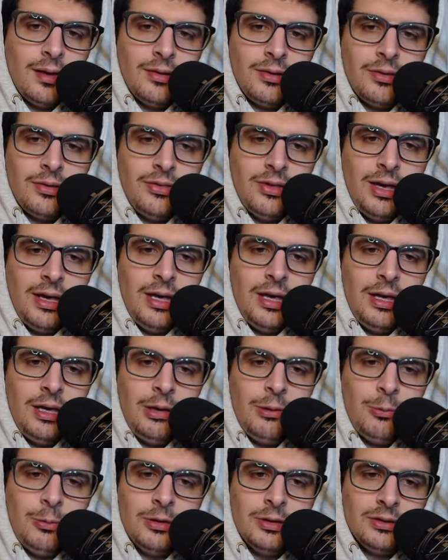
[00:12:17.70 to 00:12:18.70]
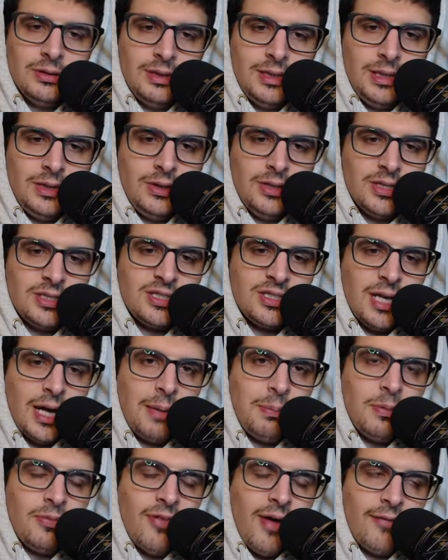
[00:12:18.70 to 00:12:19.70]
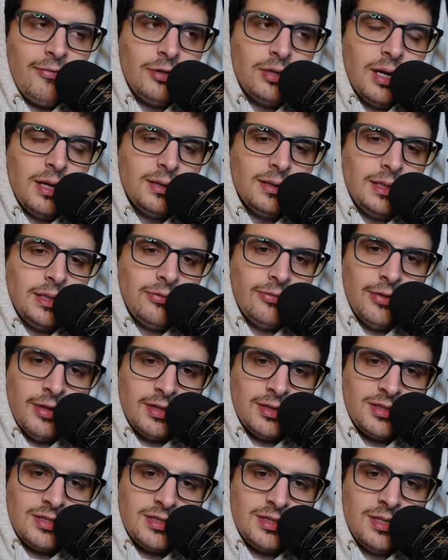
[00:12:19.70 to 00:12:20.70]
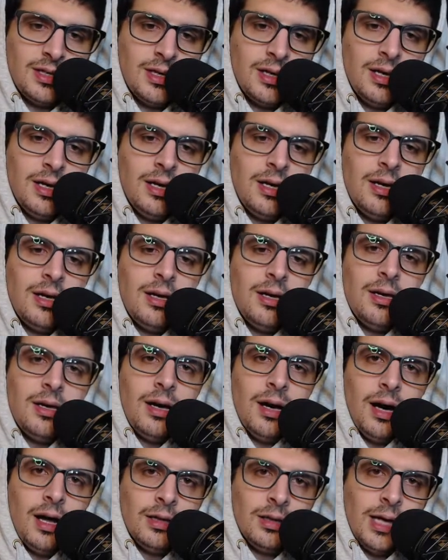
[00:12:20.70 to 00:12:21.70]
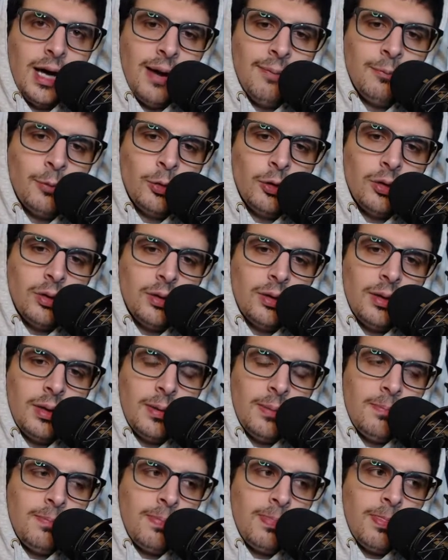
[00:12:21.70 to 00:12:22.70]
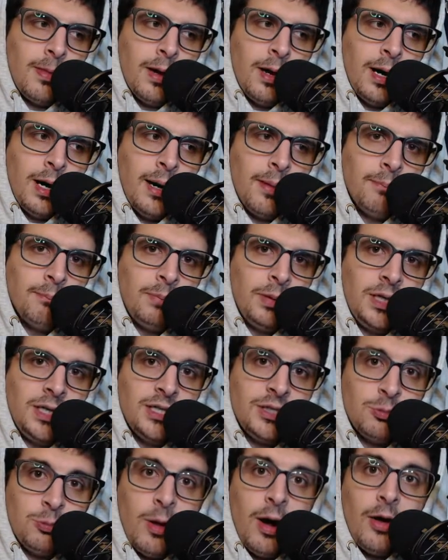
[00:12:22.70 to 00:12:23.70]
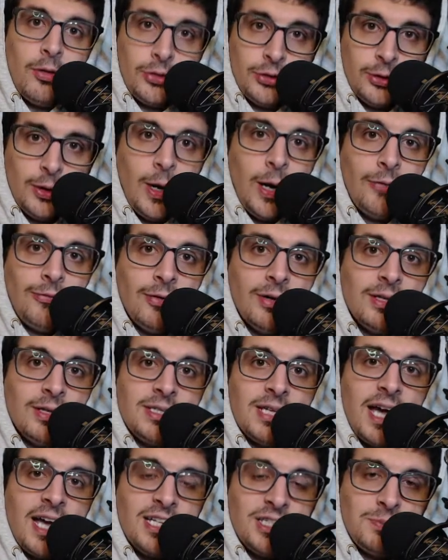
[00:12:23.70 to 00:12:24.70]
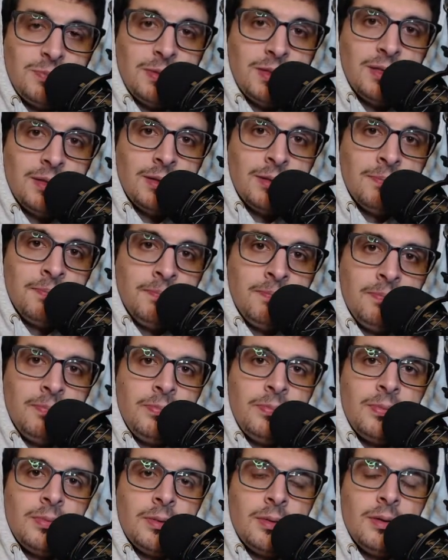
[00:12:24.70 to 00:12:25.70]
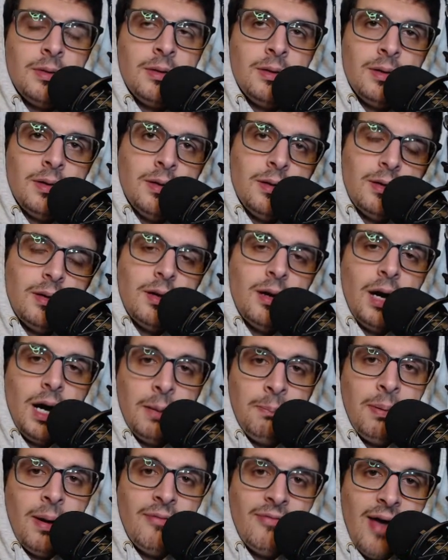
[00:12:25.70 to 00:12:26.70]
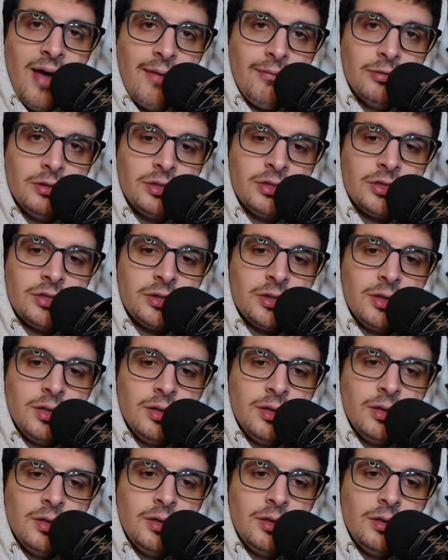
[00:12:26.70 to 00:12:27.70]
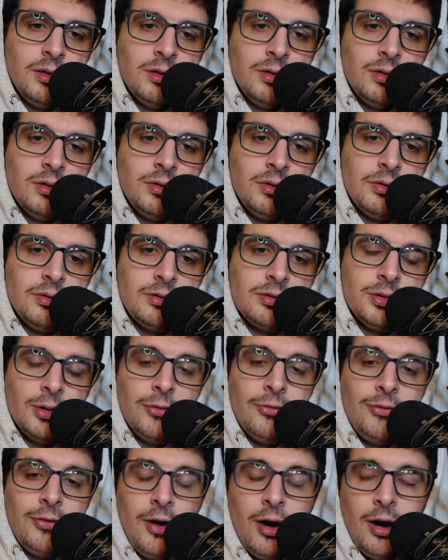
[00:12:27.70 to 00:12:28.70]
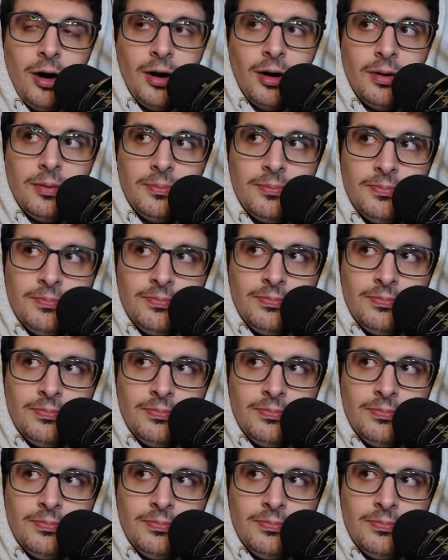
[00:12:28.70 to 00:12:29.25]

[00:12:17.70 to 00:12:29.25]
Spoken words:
they will need this type of effort on defense a lot more. Because while their offense has been above average so far,